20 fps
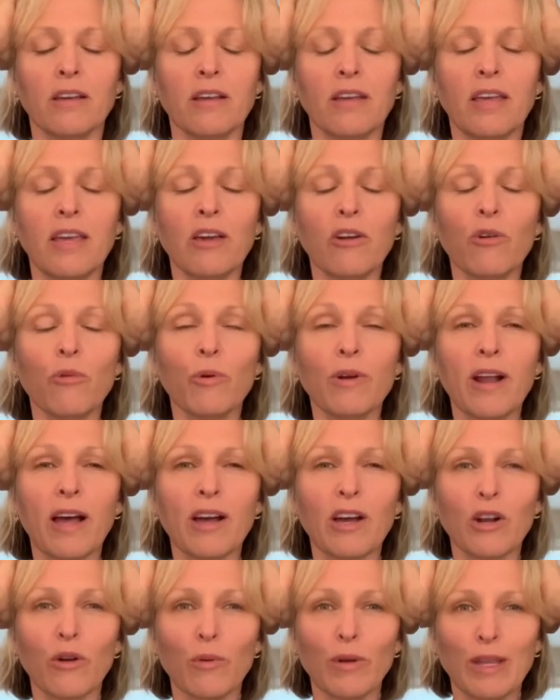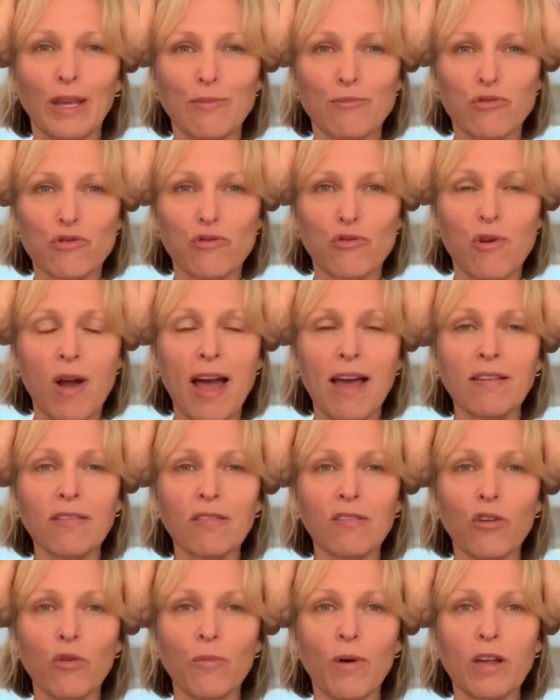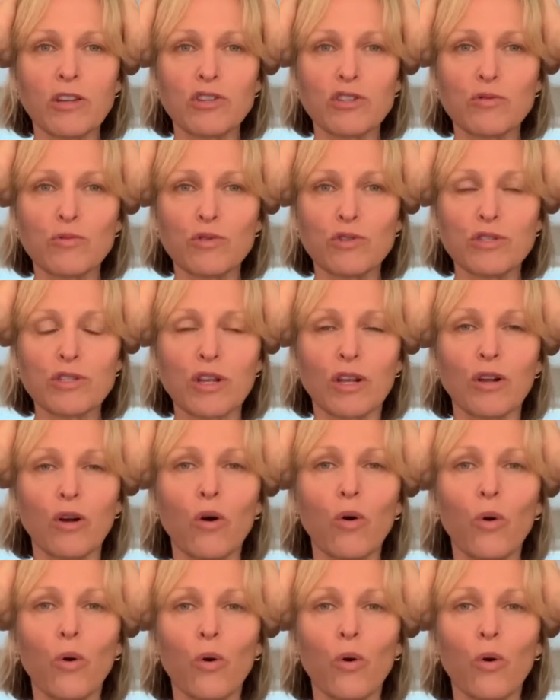Here we're not going to really press so much as we're just going to